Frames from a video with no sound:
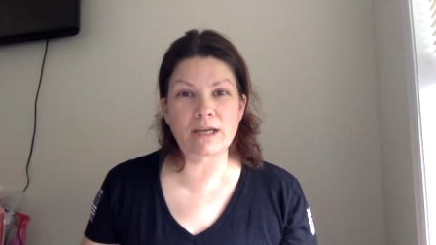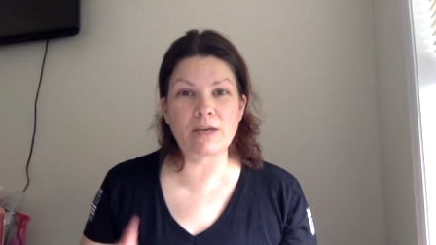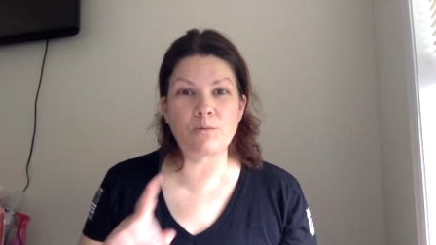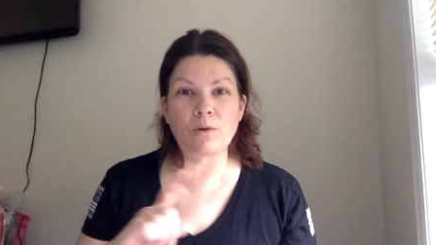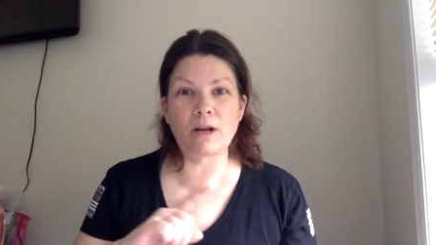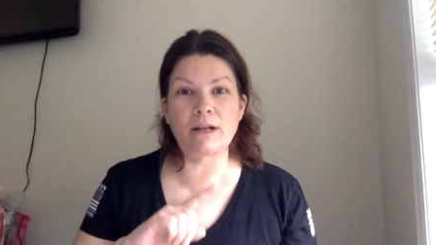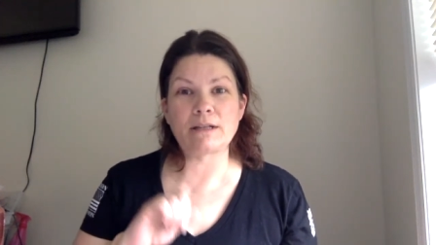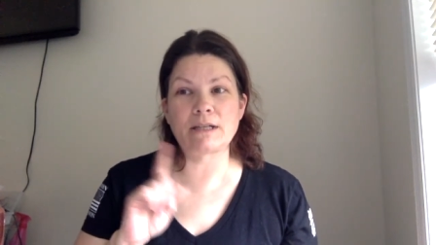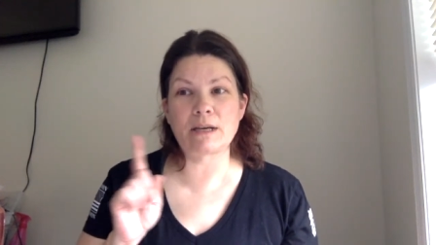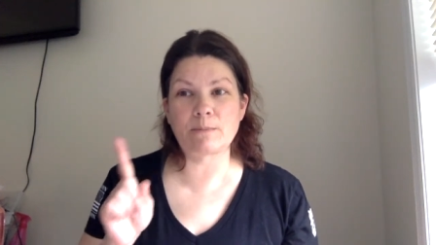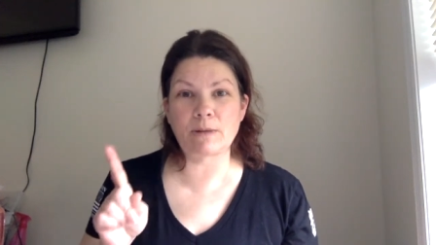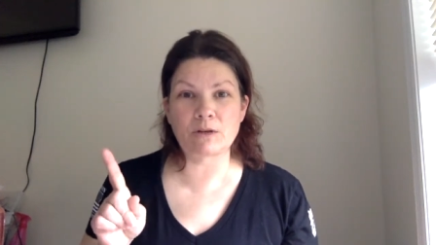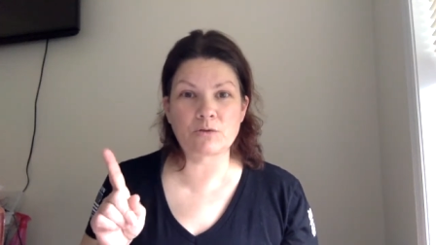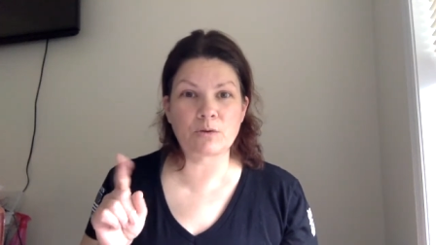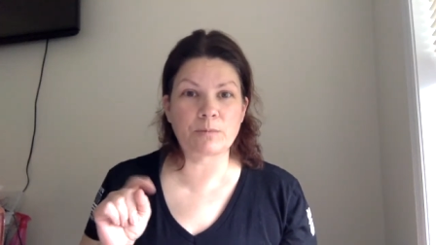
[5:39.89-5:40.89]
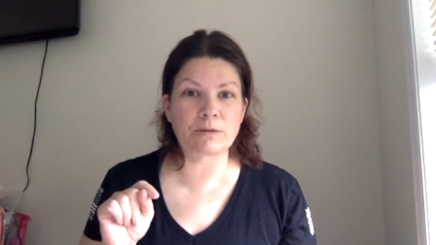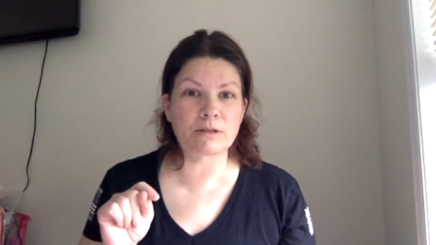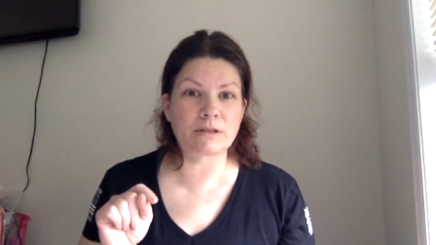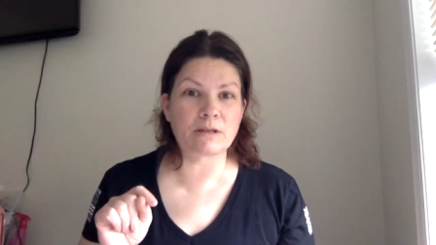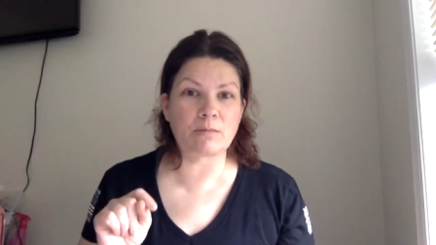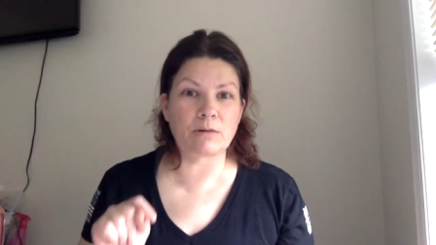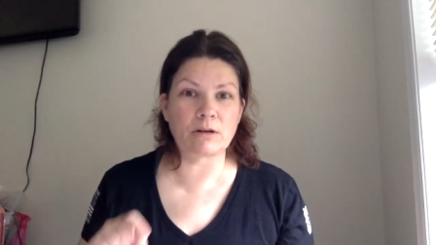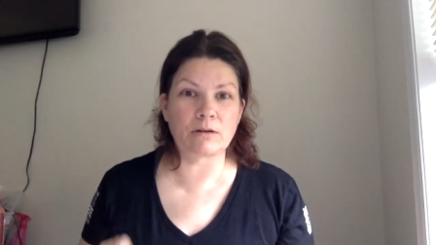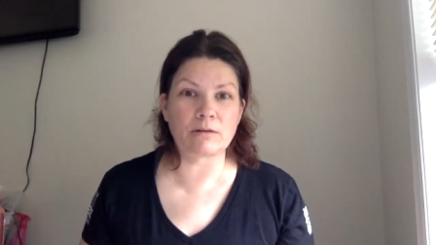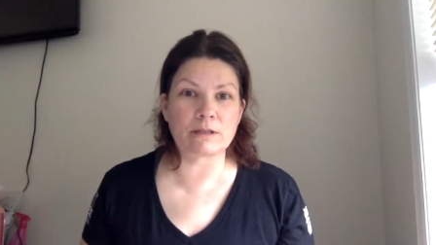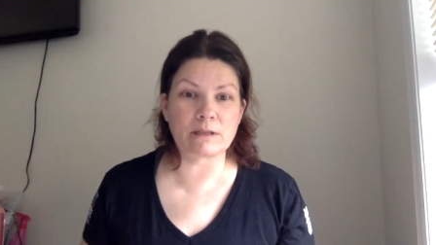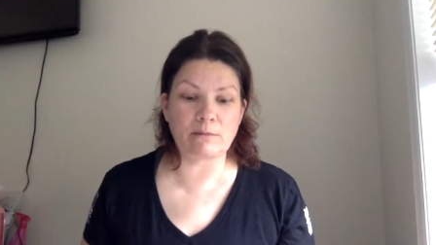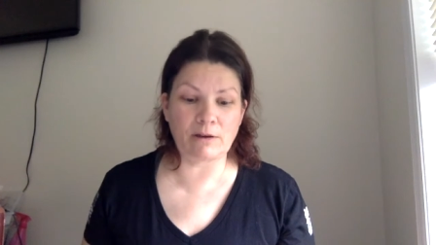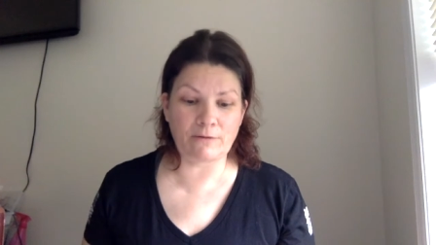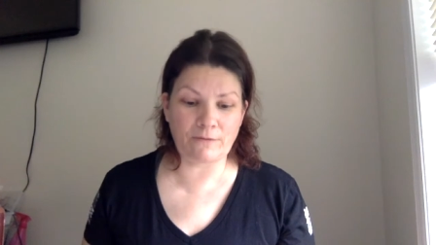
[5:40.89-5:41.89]
And when I take my trip this summer to go
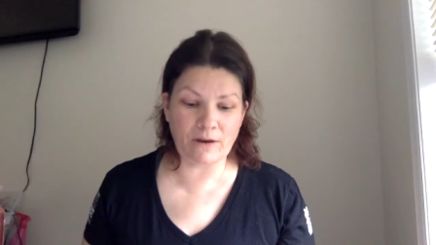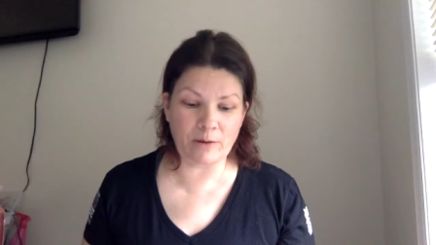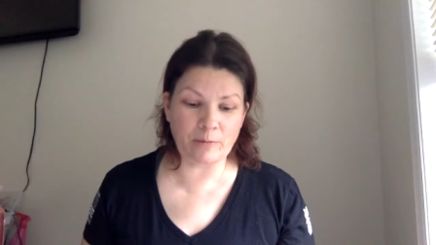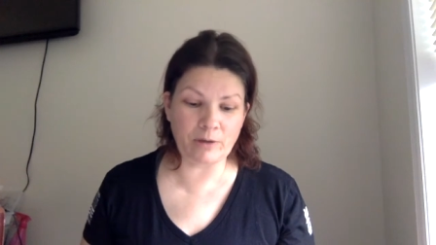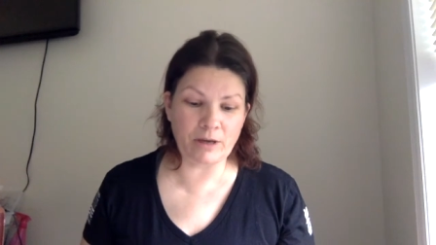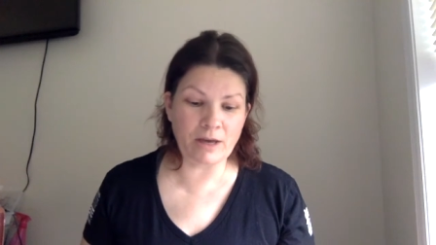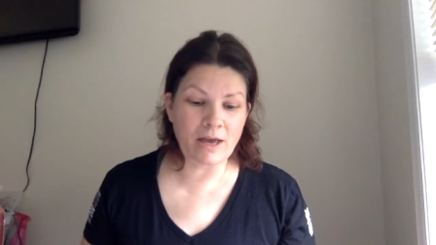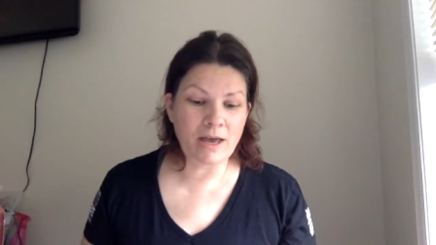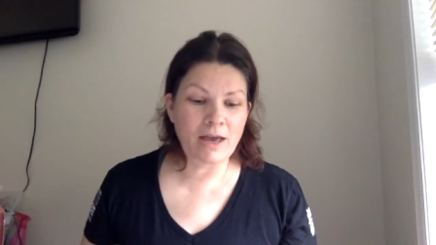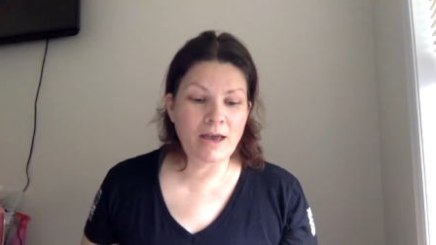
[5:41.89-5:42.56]
see my family,